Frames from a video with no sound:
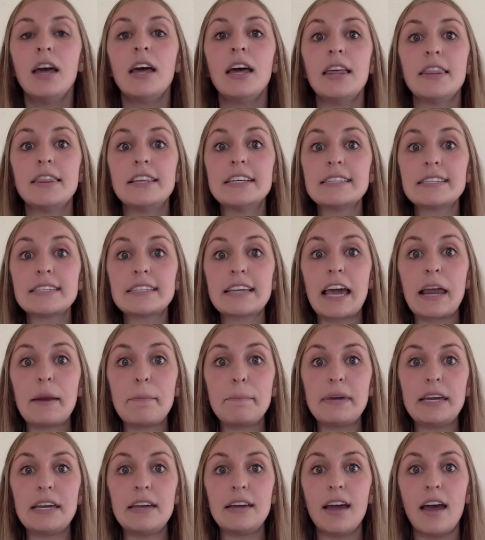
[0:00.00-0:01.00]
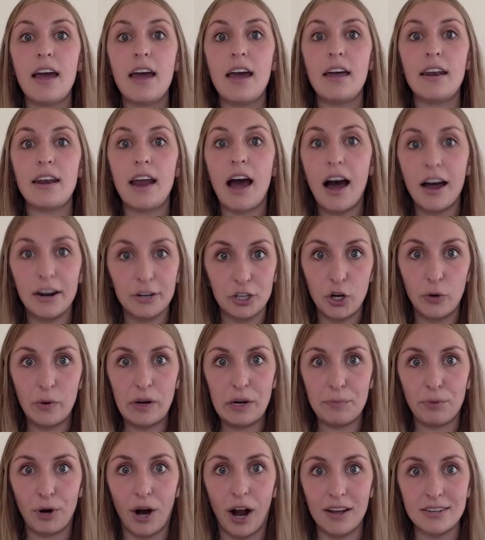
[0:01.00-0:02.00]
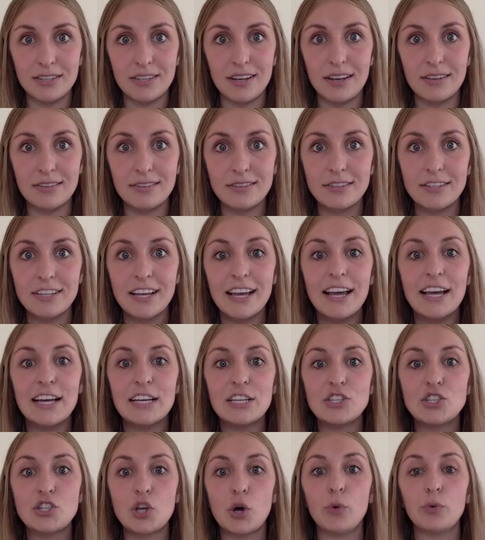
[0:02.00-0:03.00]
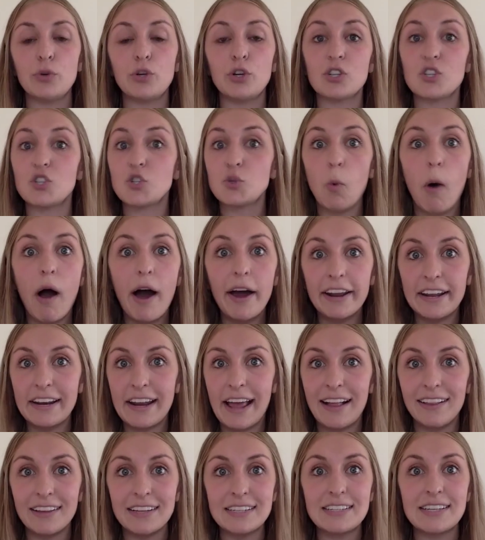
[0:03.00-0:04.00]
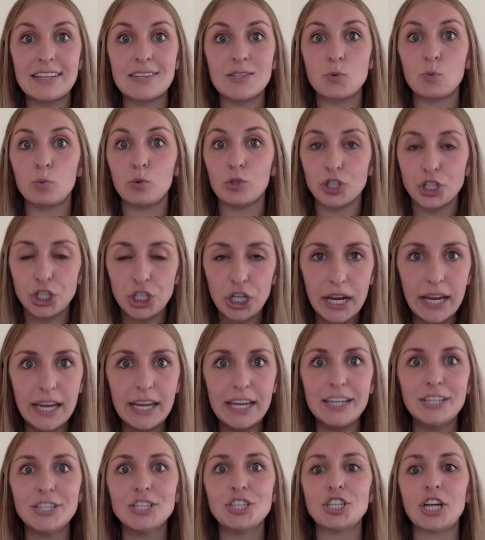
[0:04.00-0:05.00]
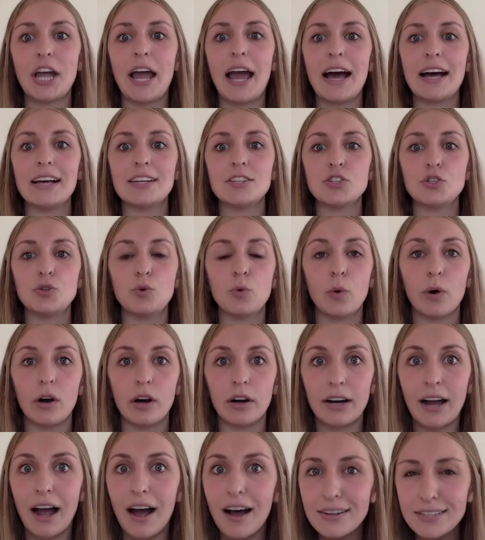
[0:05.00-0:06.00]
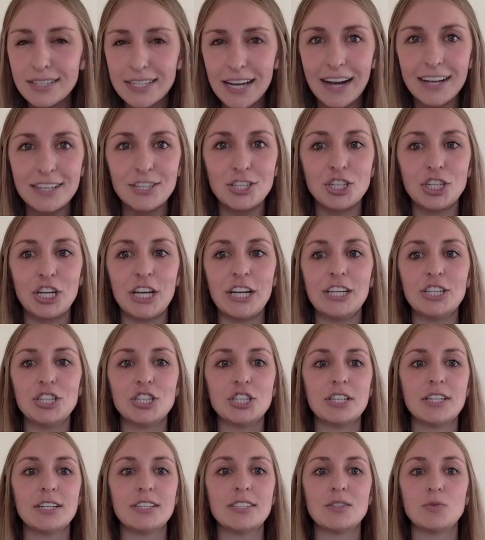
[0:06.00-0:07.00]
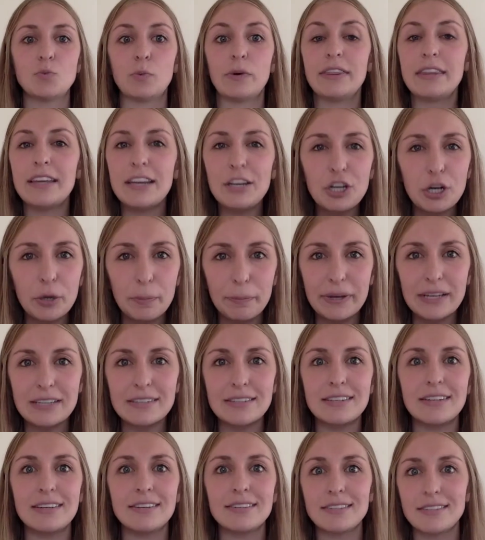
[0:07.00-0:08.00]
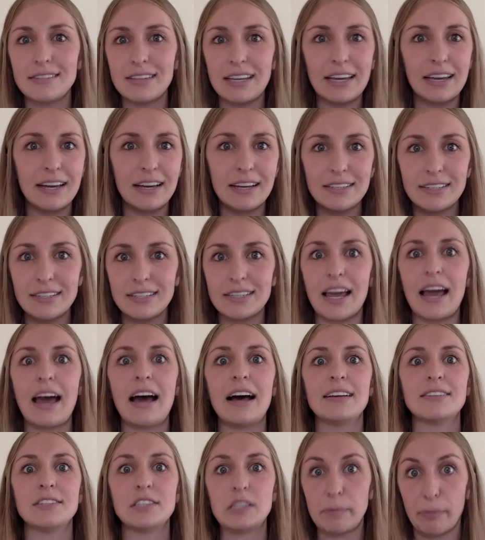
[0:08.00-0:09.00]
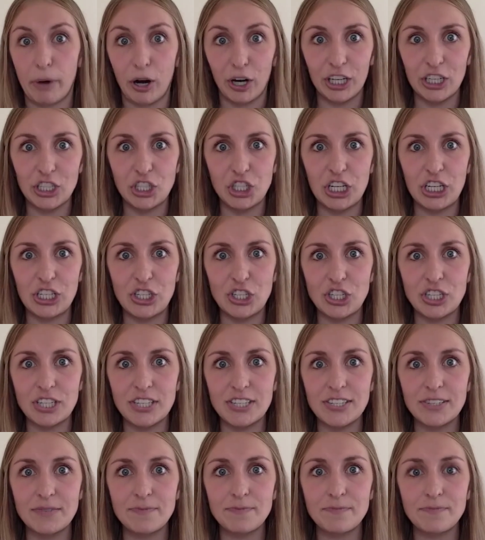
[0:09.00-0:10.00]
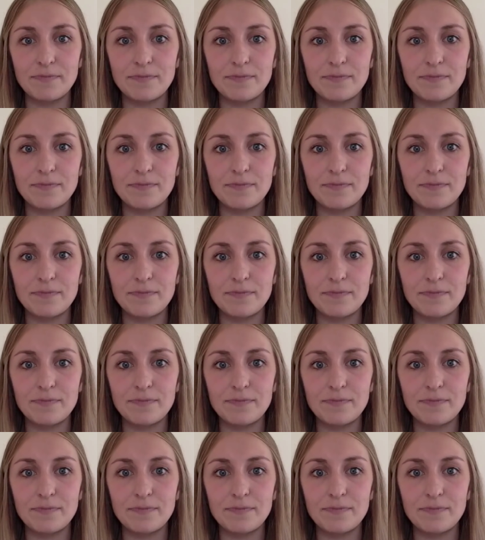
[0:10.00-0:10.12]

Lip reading: This can be an ongoing process. So your SWOT analysis will change as your context changes within your business and as the market changes.